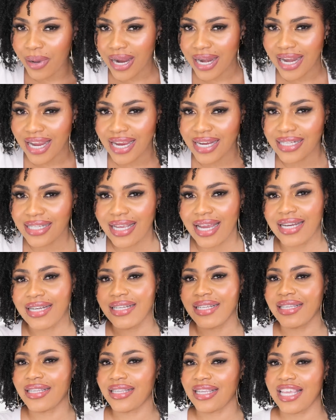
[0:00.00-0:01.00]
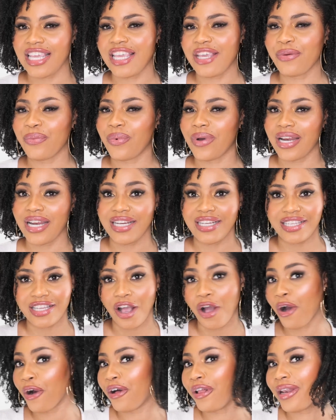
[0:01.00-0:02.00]
on it and see what it's
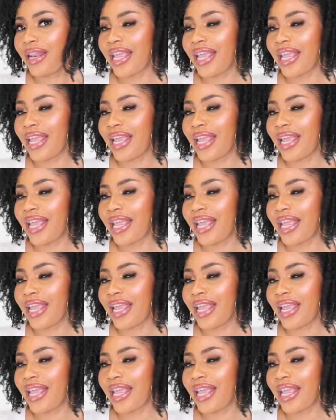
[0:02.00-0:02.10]
all